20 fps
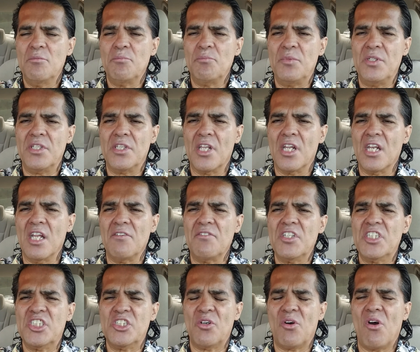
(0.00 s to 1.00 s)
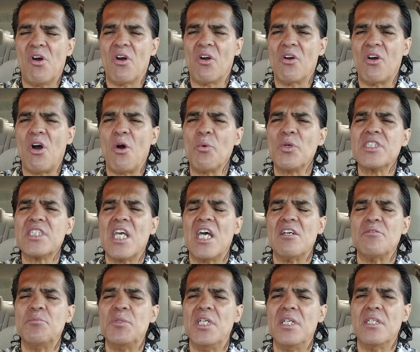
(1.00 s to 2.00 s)
Be the love that you are, always
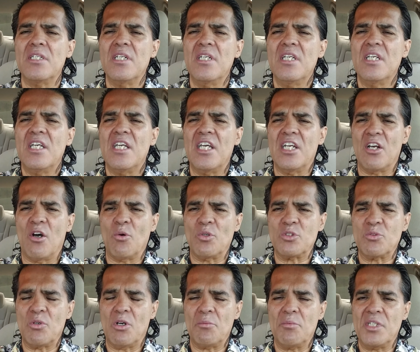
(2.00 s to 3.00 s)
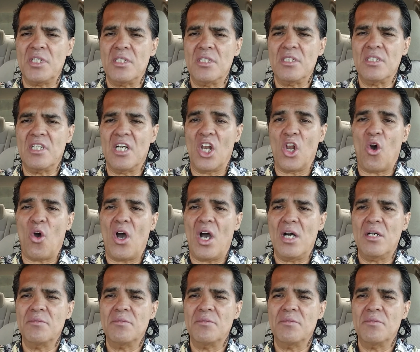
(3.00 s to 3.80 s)
have been, and always will be. Aloha.